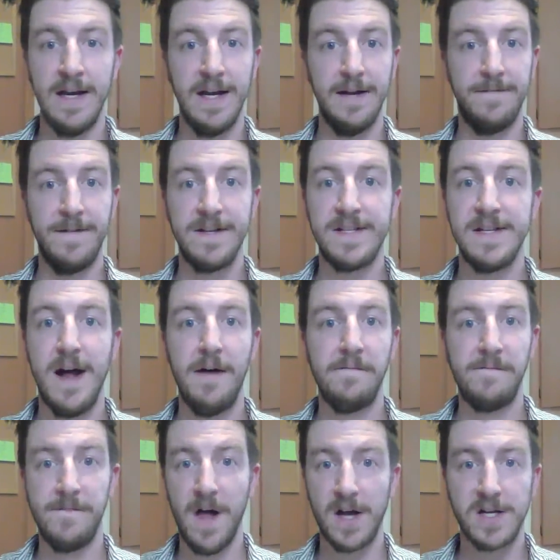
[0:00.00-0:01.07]
And if it's
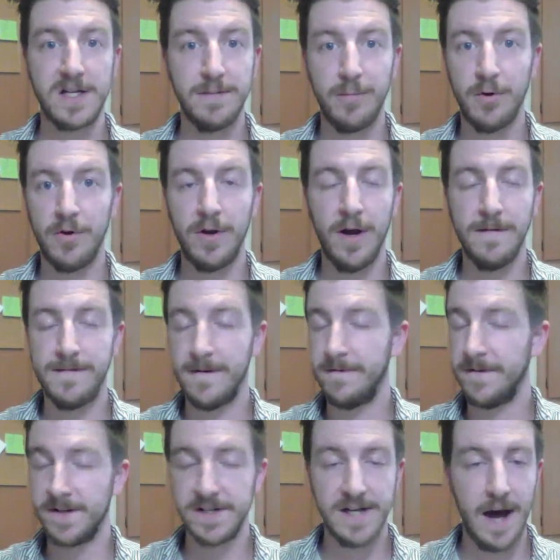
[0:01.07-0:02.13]
not flexible enough, or
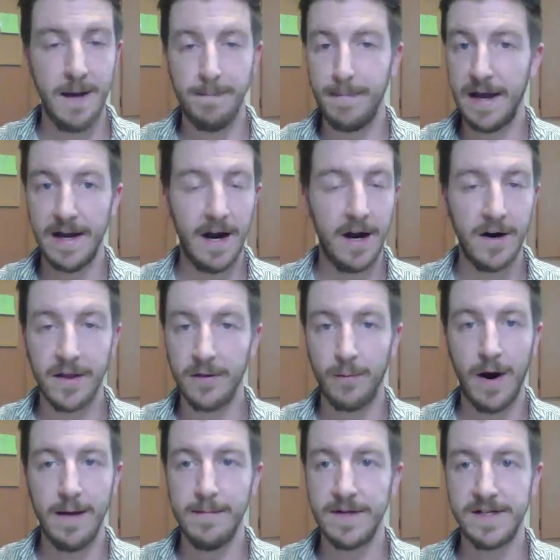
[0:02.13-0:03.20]
if it's not made out of the
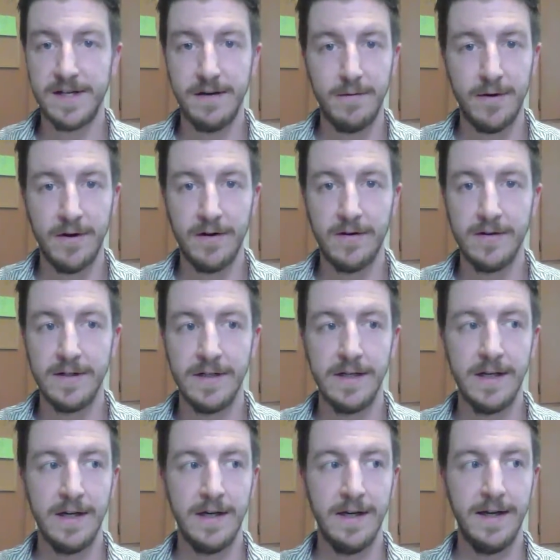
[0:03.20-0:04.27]
right material,
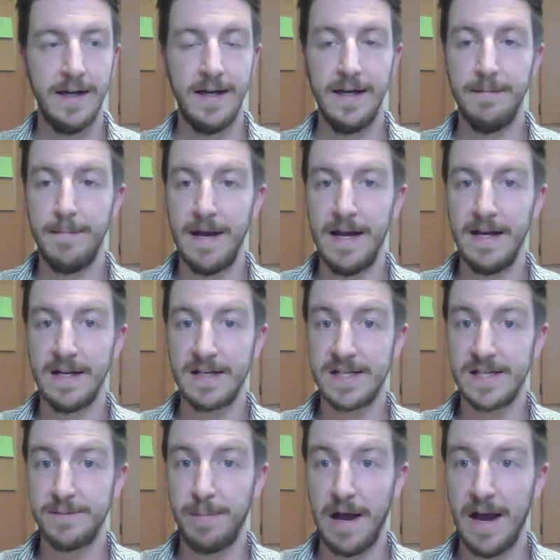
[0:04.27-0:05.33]
it may
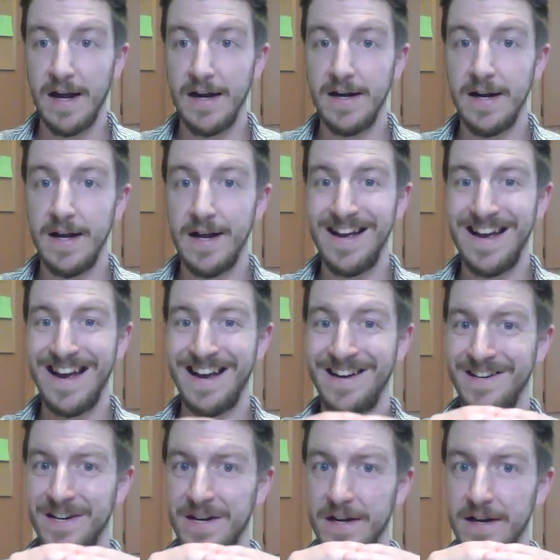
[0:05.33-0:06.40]
expand
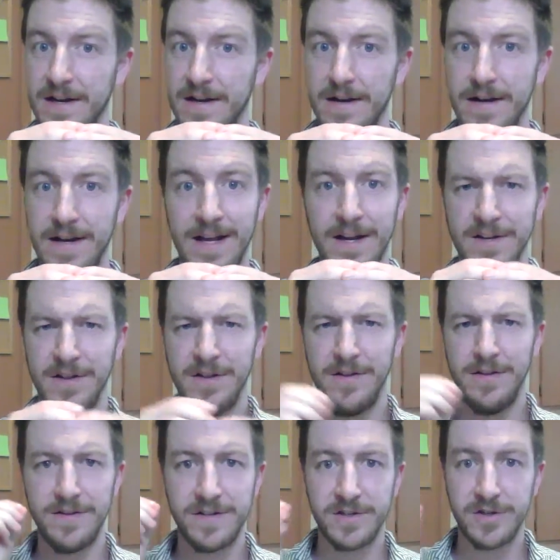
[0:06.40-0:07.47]
and hit a
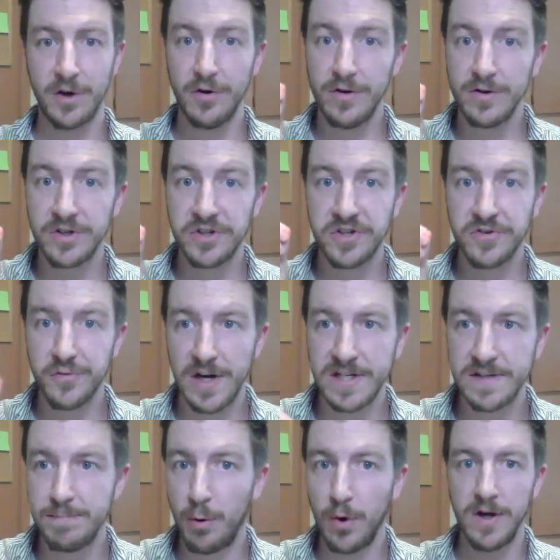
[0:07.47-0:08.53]
certain
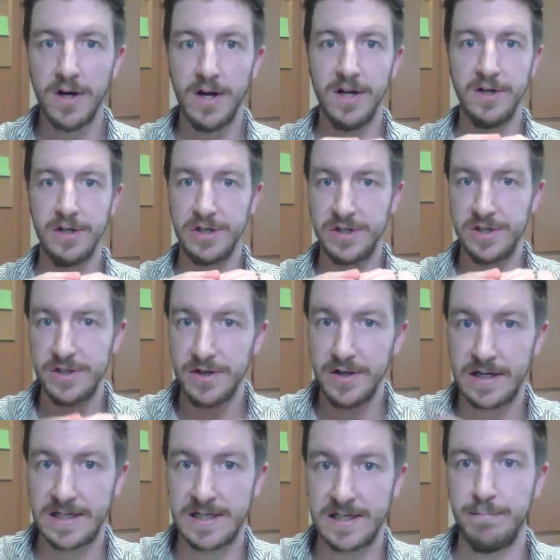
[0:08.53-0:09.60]
stress point and just
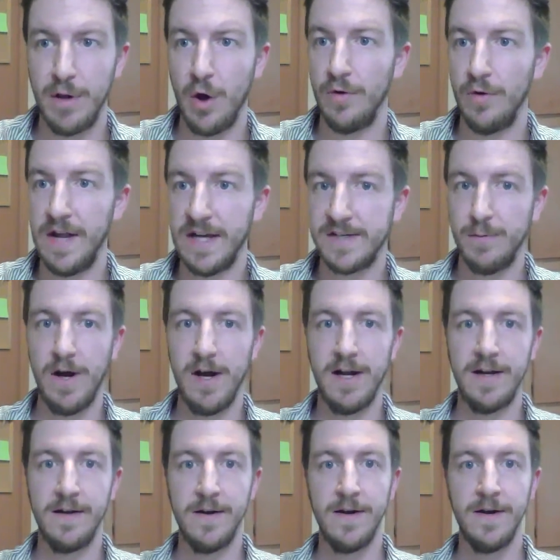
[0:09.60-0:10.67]
explode. And that's
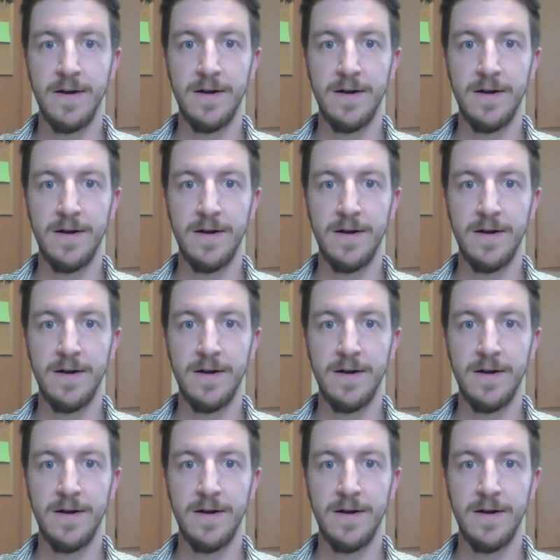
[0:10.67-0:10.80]
why